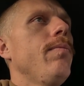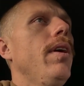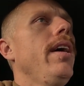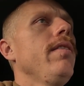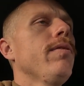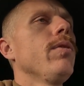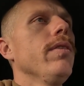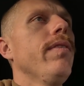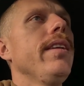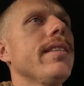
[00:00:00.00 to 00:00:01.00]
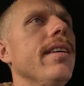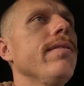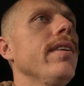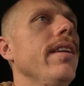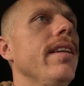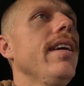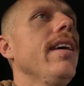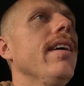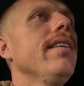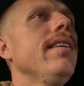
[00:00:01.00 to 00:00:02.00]
rainfall events that I've written
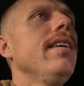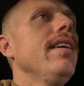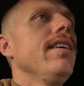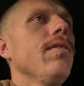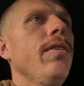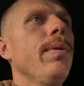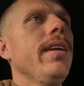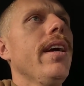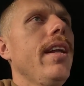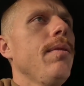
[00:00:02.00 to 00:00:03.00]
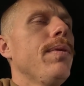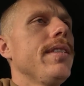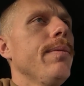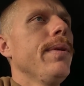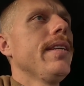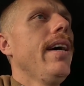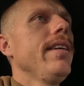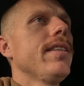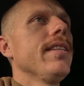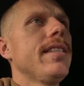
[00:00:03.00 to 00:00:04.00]
down, we've been getting
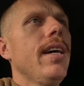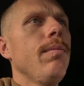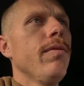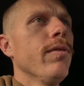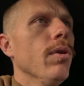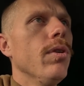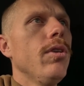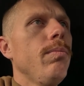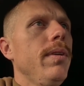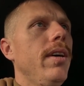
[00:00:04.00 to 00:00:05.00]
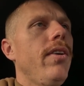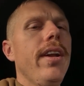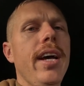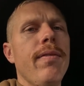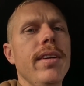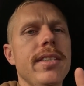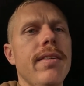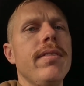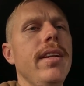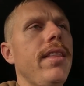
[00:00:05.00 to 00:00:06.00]
precipitation, some form, on average
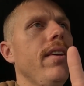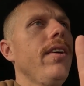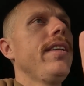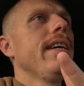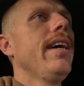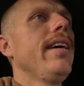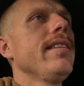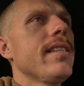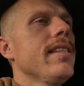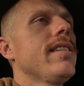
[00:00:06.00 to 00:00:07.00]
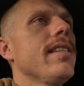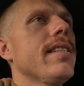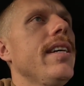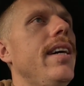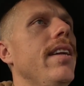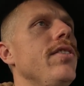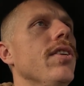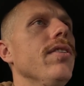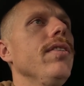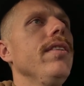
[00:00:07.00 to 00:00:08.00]
every 3rd day since the start of
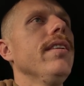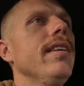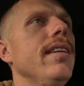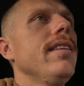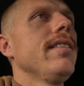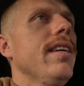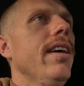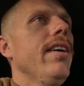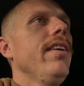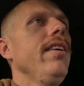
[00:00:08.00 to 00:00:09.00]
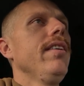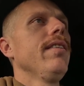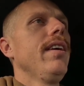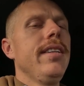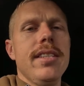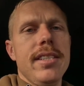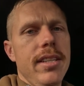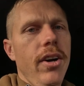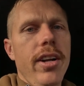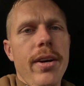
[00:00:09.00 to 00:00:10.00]
June. So it's just
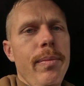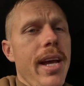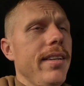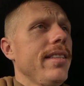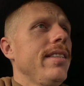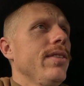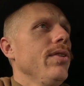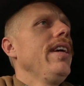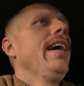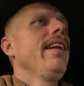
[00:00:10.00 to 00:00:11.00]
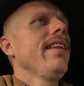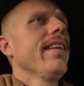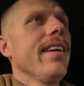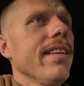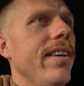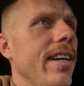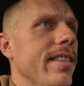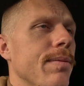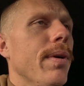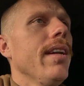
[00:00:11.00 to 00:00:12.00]
not amounted to anything. Like,
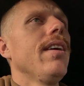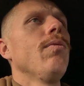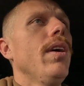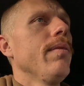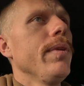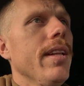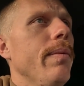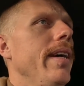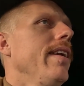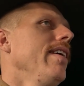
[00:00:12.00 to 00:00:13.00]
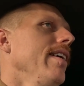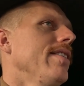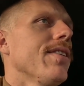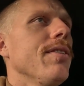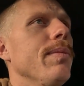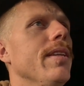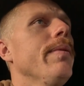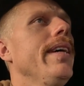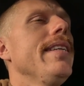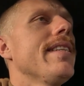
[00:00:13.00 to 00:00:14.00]
it's just been like 1 millimeter here, 2
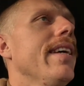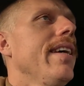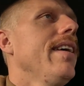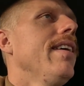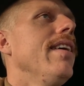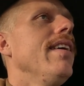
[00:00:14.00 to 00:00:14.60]
millimeters there.